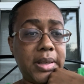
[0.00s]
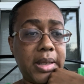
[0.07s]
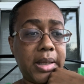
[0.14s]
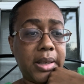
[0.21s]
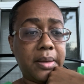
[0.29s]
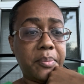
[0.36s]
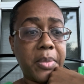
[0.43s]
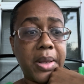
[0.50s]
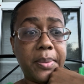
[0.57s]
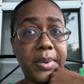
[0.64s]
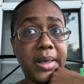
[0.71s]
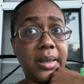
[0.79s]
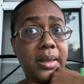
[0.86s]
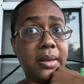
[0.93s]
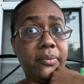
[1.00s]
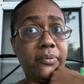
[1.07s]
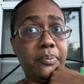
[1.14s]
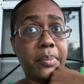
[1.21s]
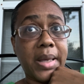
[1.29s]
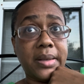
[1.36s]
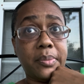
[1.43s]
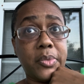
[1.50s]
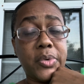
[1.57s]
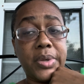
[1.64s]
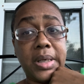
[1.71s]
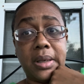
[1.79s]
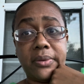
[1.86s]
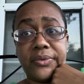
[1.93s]
and maybe they can, by the
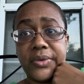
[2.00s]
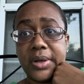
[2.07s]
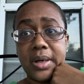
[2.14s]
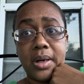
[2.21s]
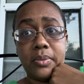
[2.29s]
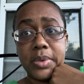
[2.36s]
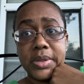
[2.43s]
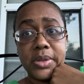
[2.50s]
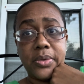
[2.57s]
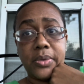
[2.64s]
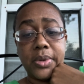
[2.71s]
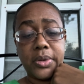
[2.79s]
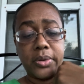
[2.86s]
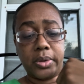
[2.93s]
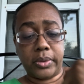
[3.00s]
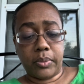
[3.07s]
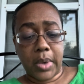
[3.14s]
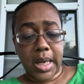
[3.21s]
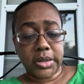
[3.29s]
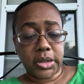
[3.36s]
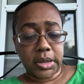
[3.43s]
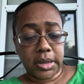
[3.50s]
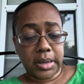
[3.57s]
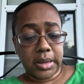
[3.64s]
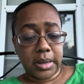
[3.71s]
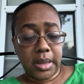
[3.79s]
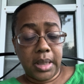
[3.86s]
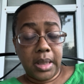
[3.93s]
morning, they'll figure out what's going on, why she
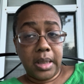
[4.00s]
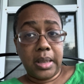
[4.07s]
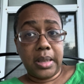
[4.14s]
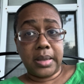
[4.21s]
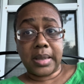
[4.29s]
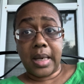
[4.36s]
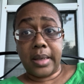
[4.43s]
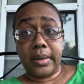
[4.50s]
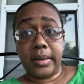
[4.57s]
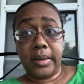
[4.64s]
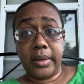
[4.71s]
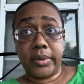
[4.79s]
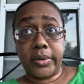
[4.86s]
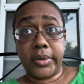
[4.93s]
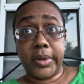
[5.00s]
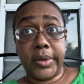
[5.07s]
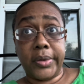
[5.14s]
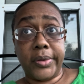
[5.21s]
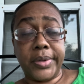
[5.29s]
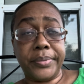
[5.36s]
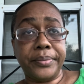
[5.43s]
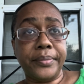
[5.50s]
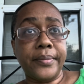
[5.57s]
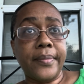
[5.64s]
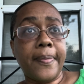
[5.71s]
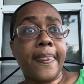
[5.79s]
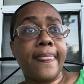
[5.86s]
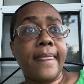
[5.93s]
is kind of incoherent.
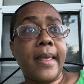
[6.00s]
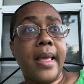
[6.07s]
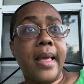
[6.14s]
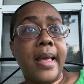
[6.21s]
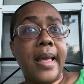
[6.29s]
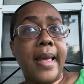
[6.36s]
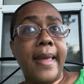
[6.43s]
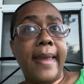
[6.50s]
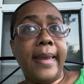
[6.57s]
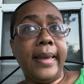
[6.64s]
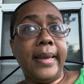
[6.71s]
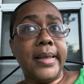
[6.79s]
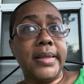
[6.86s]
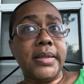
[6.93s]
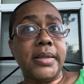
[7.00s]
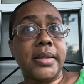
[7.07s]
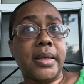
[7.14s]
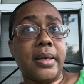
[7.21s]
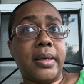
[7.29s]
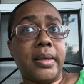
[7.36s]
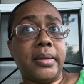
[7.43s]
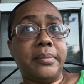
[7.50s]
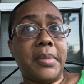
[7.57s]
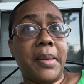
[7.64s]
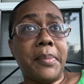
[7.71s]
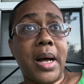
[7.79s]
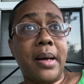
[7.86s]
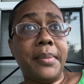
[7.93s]
And um, my
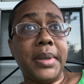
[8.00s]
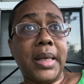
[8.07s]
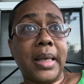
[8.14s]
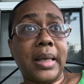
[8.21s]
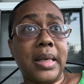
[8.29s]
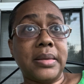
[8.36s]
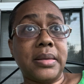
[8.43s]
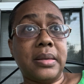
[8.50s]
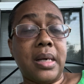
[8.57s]
mom and I got to the